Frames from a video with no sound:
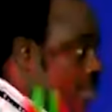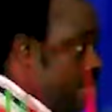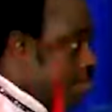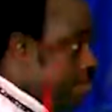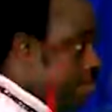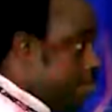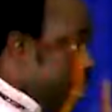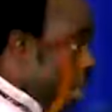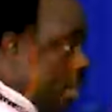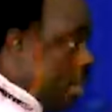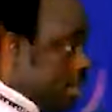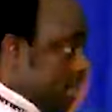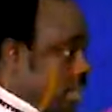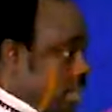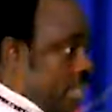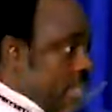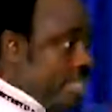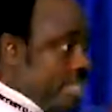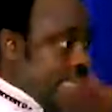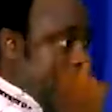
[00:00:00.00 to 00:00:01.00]
But
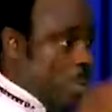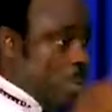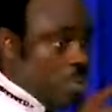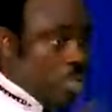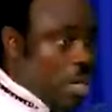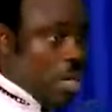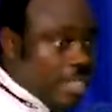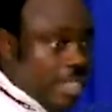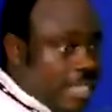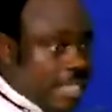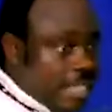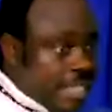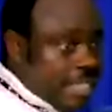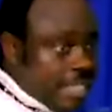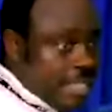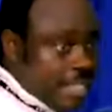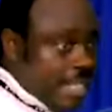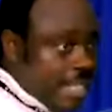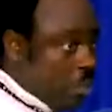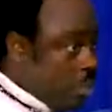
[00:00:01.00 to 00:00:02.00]
they will not need it.
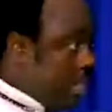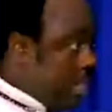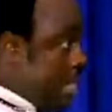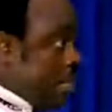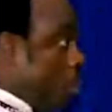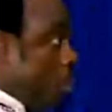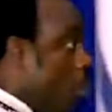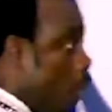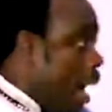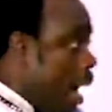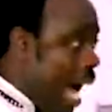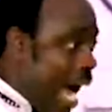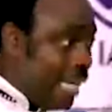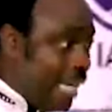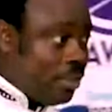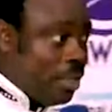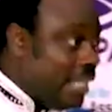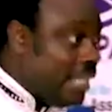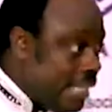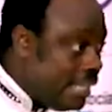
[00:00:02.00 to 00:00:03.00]
They will say, no, I
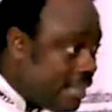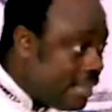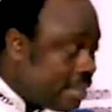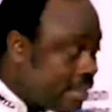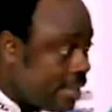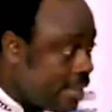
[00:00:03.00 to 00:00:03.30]
don't need it.